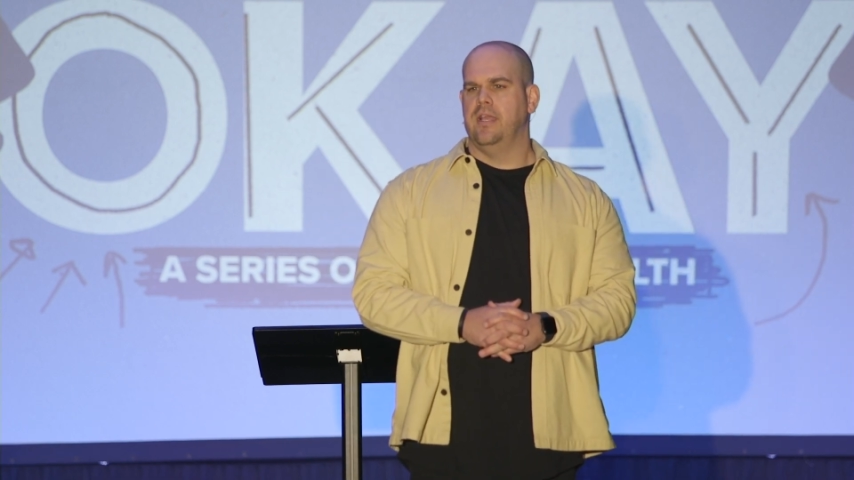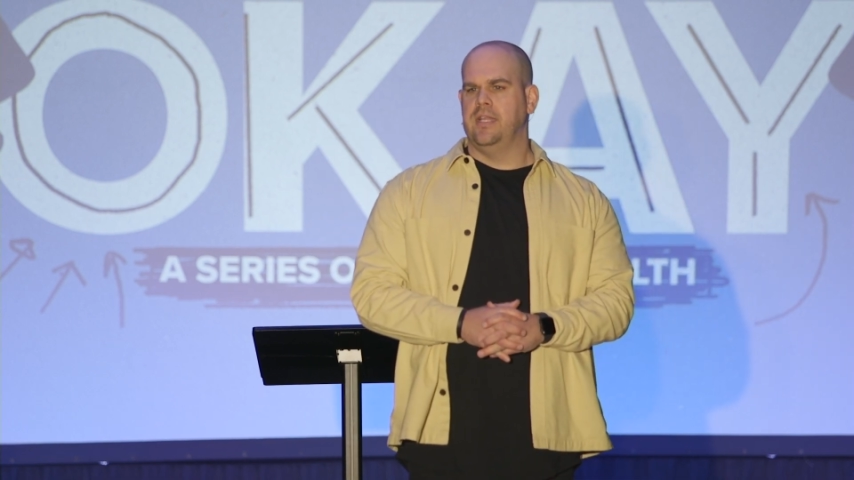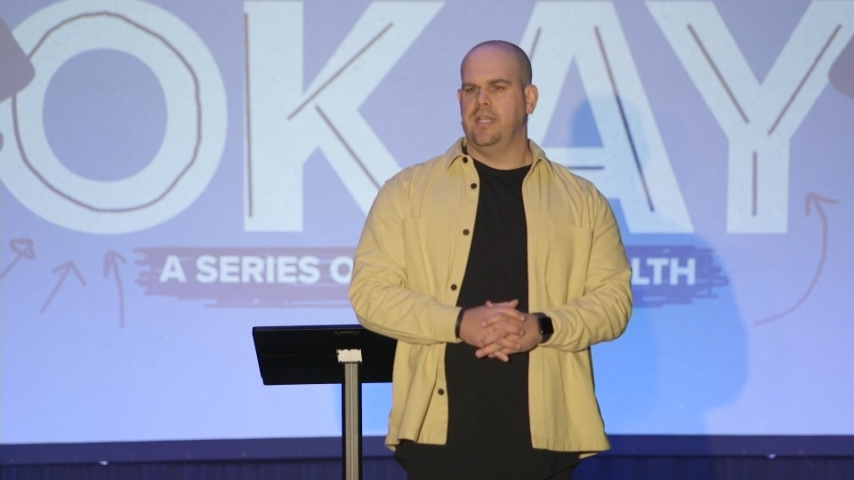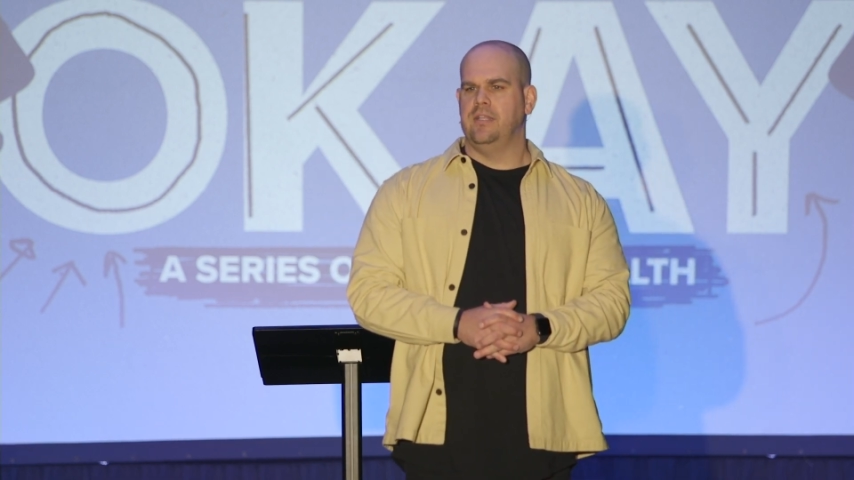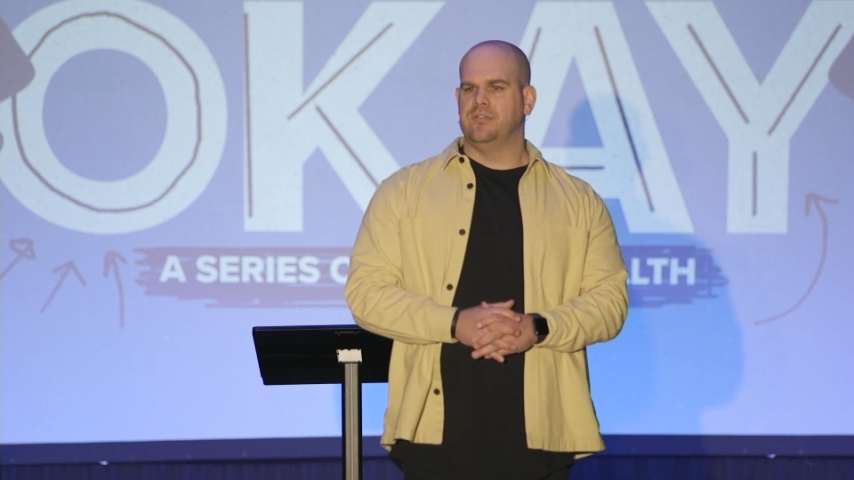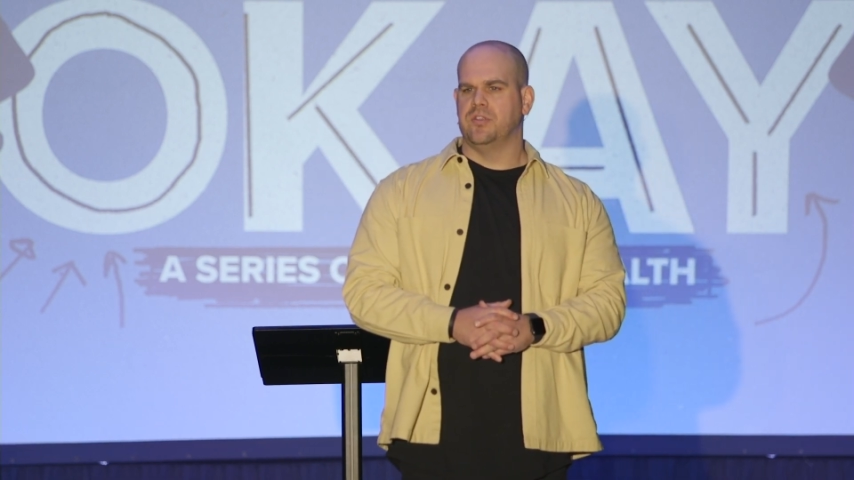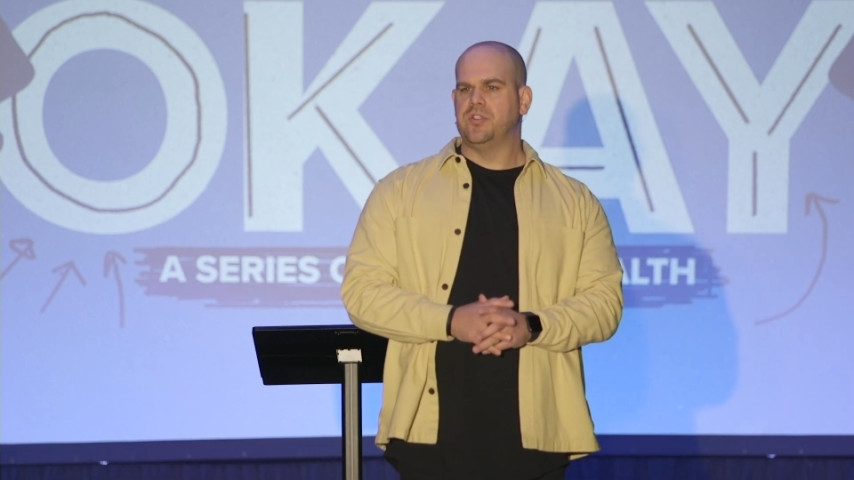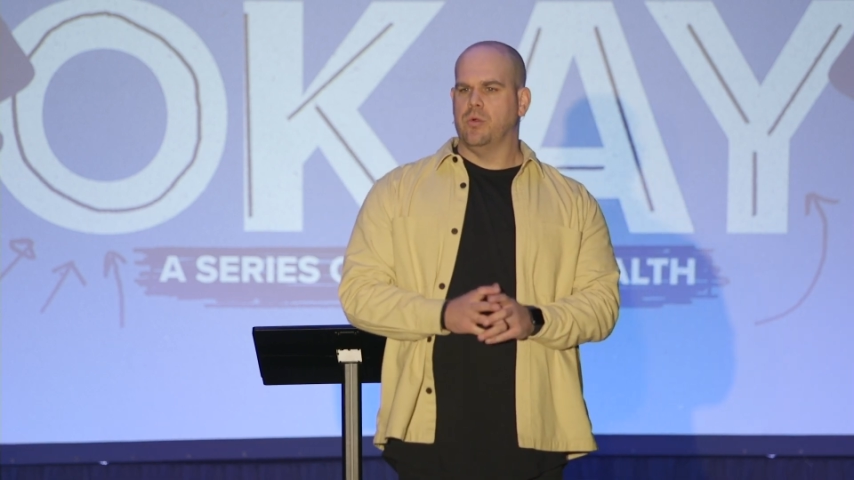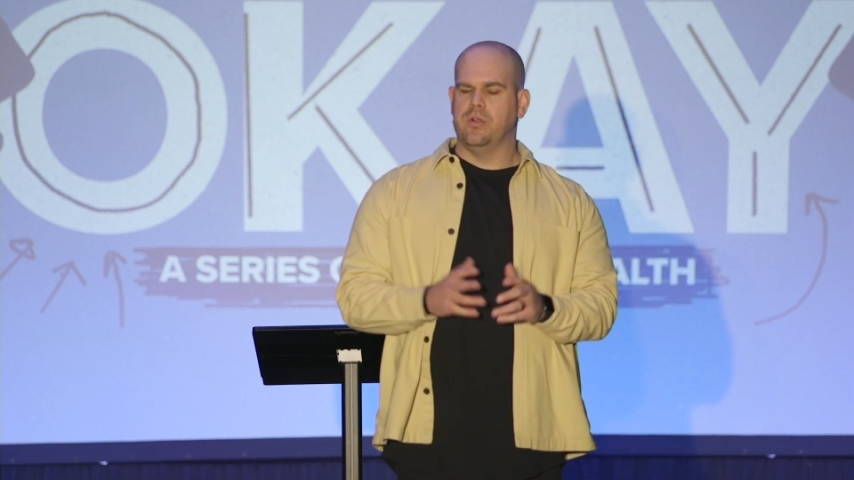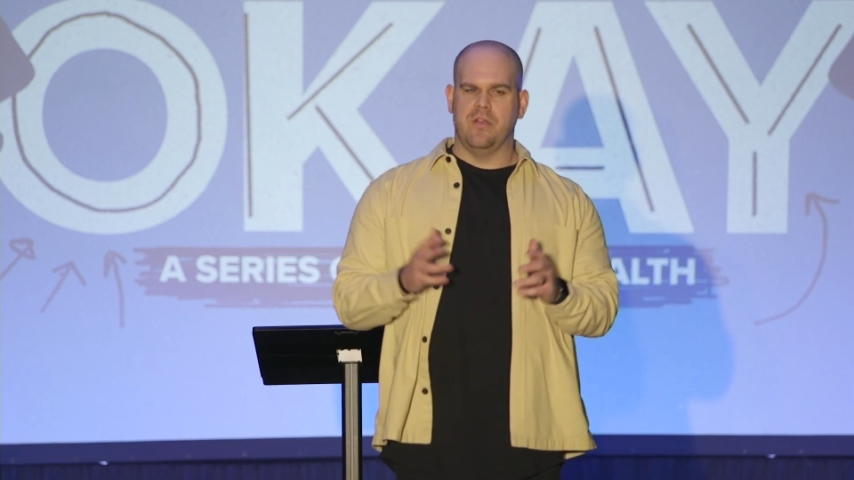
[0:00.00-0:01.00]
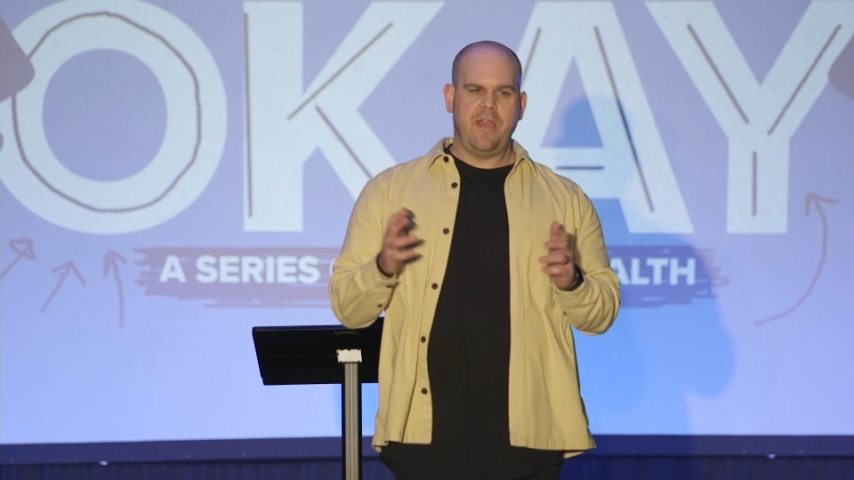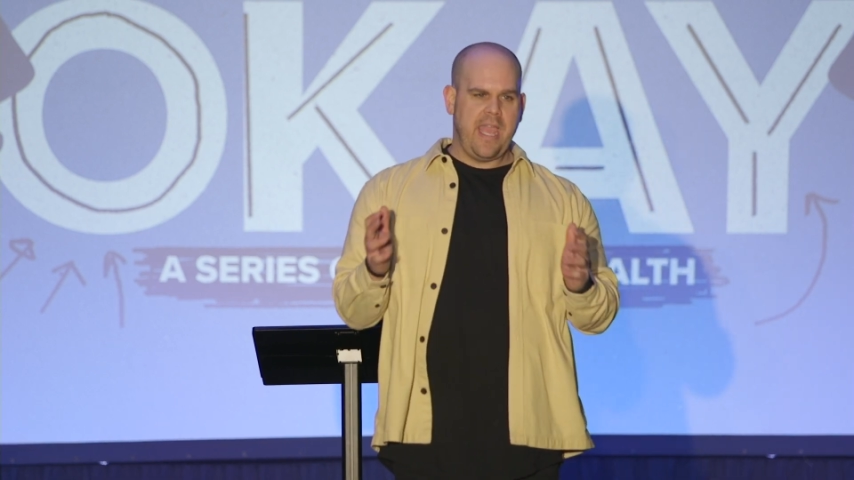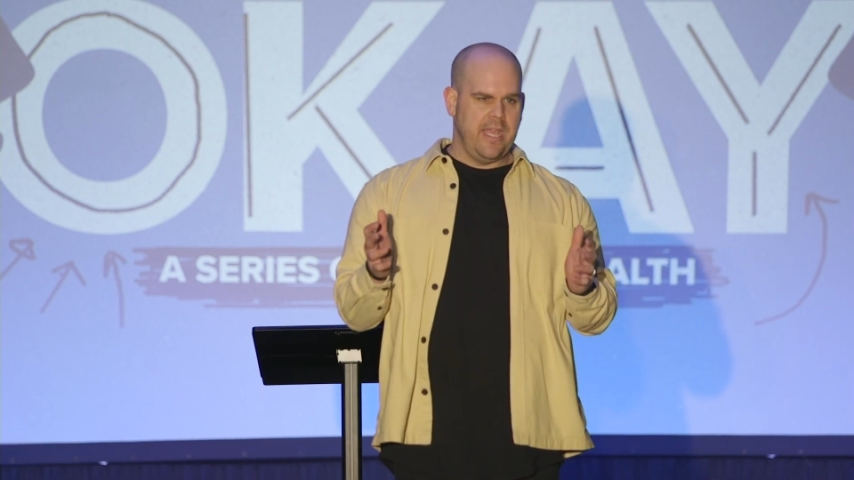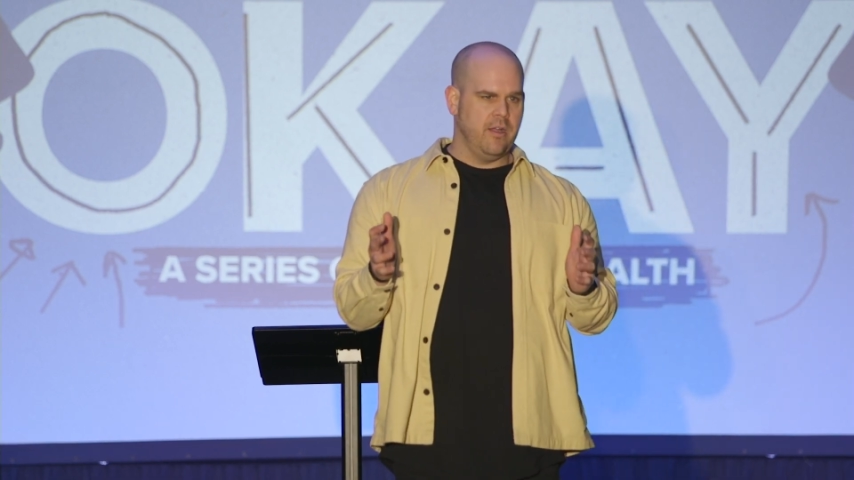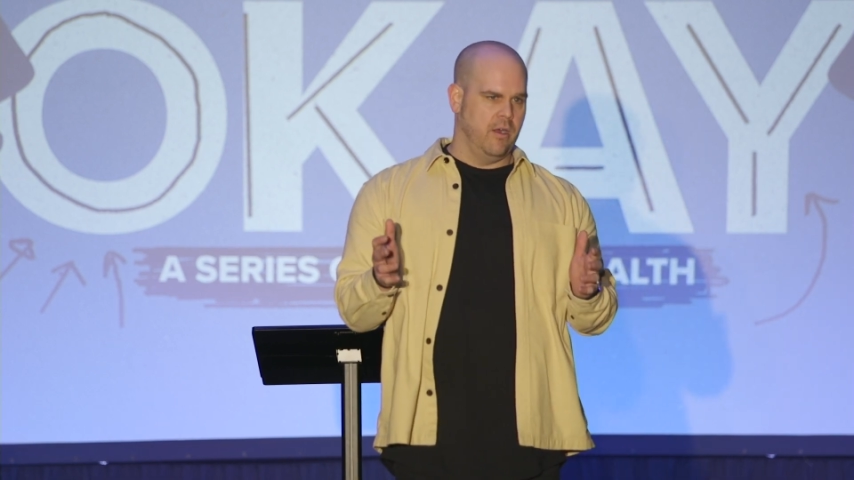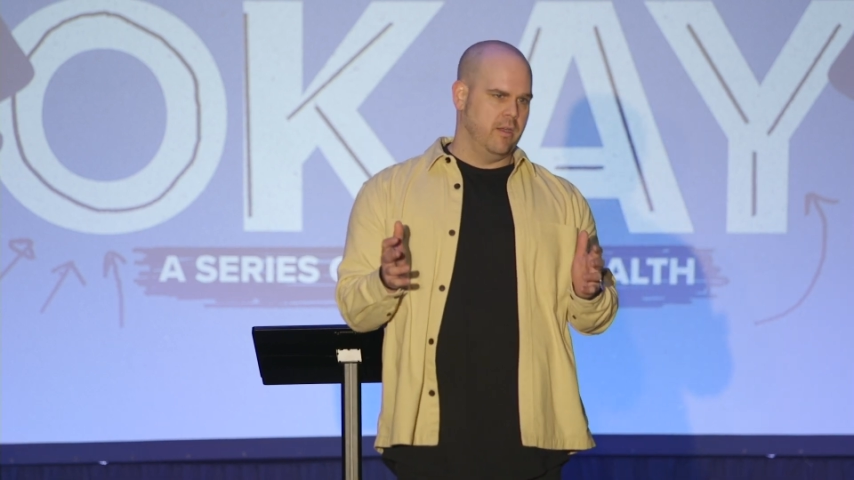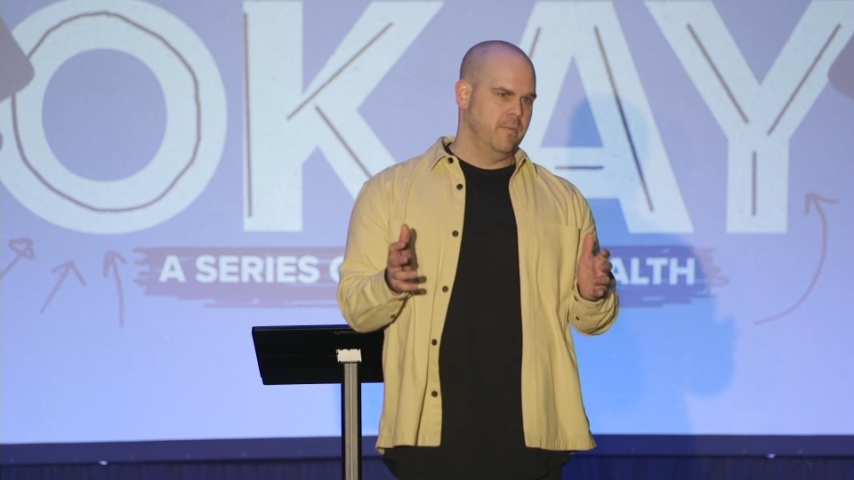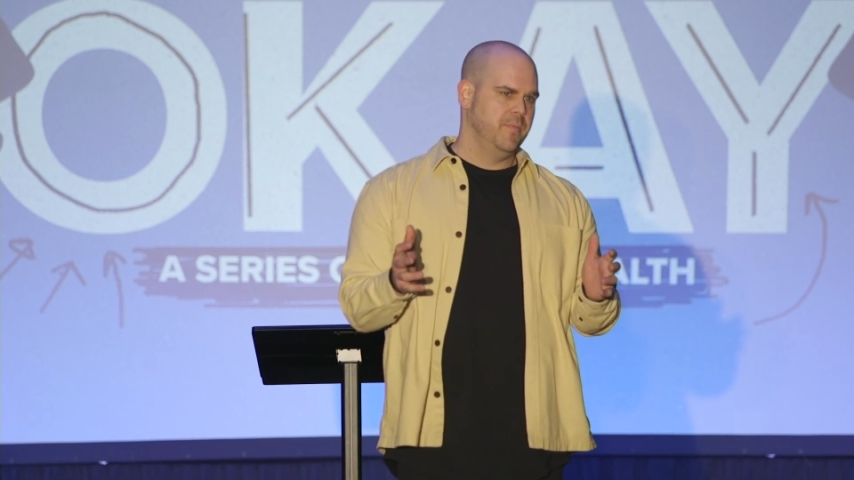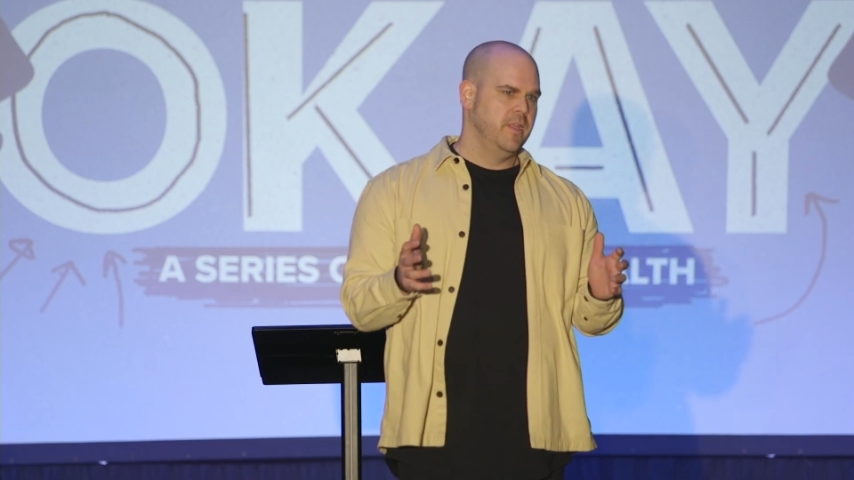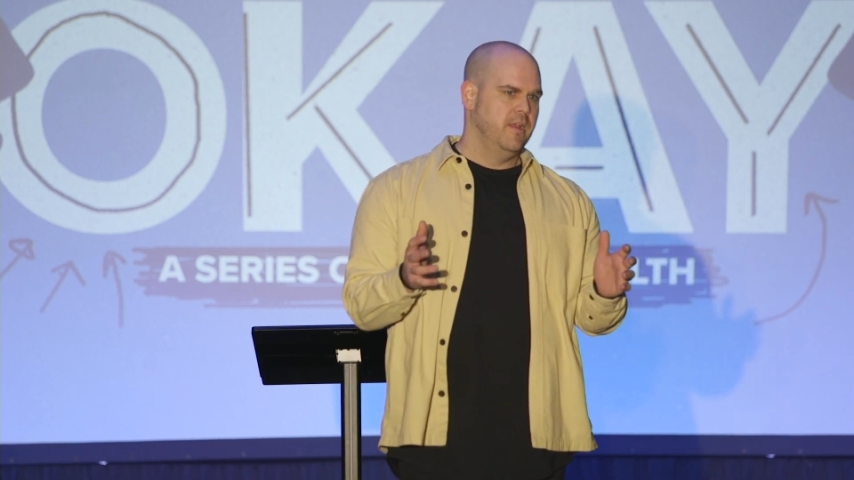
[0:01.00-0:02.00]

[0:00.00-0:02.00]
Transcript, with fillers: And it is a story of Hagar.